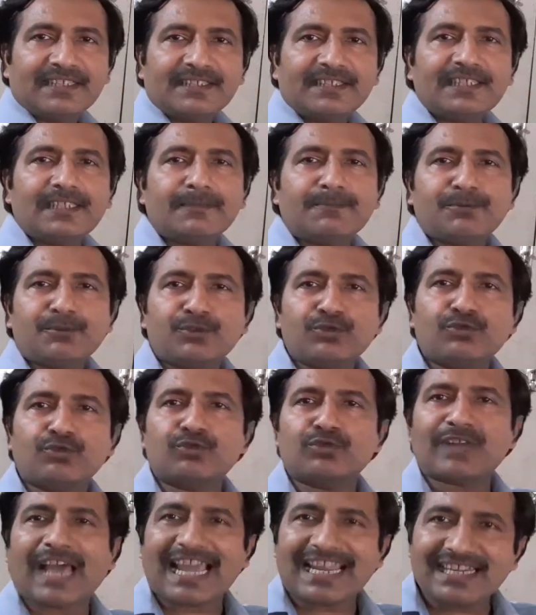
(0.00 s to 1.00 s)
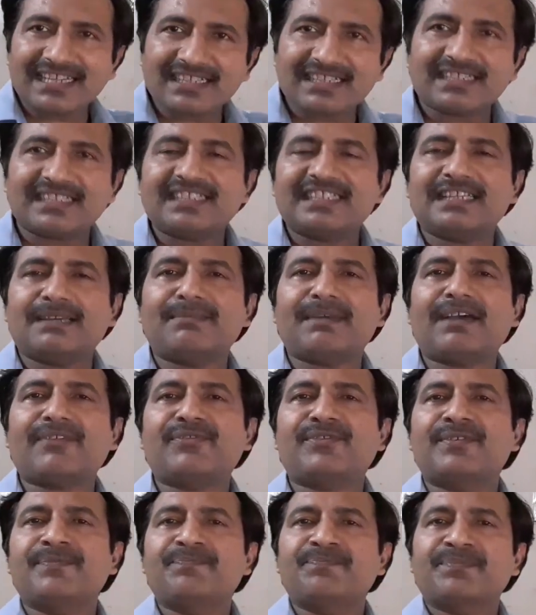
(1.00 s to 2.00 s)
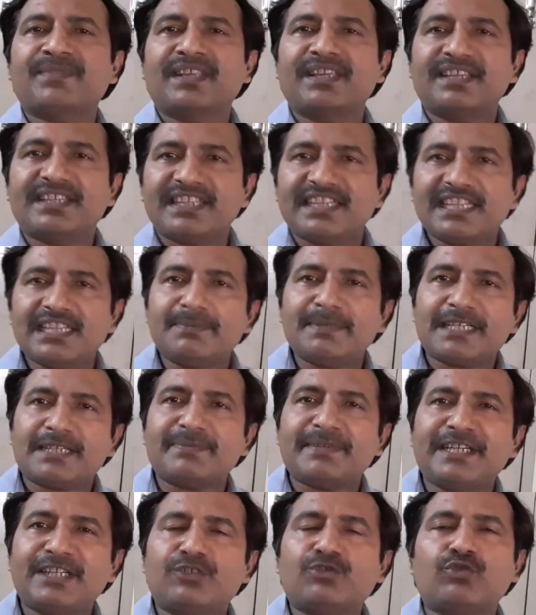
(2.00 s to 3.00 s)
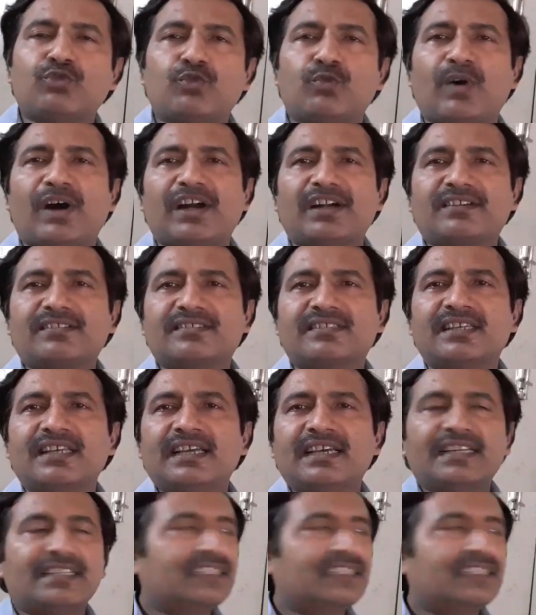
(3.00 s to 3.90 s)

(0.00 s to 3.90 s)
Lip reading: If you write EMF in between two words,